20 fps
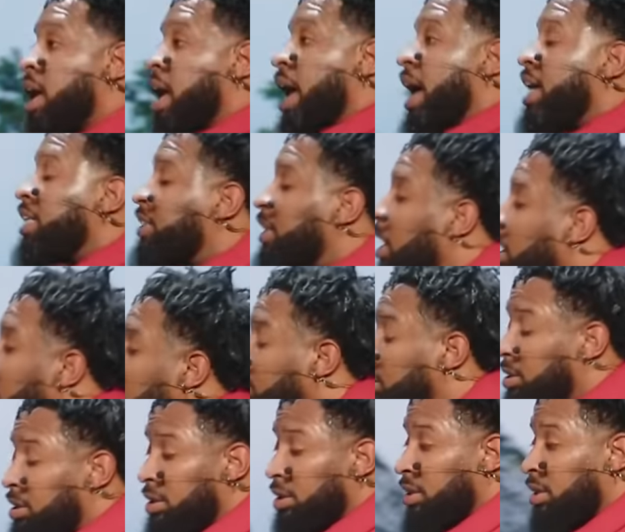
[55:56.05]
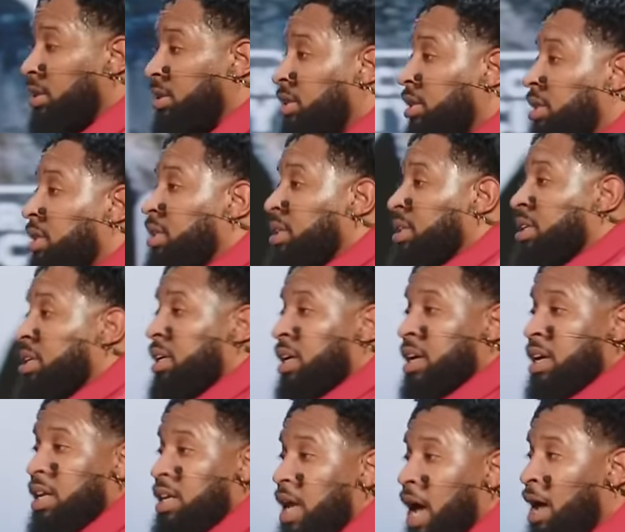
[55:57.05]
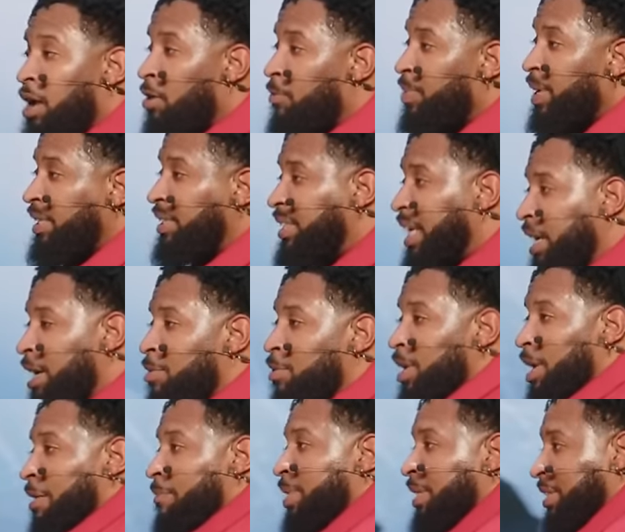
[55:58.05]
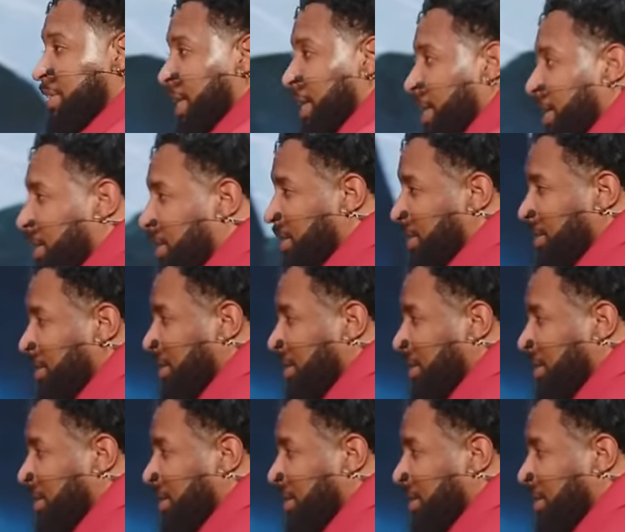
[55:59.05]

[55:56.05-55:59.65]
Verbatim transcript: hey, church, y'all don't be seeing what I be seeing?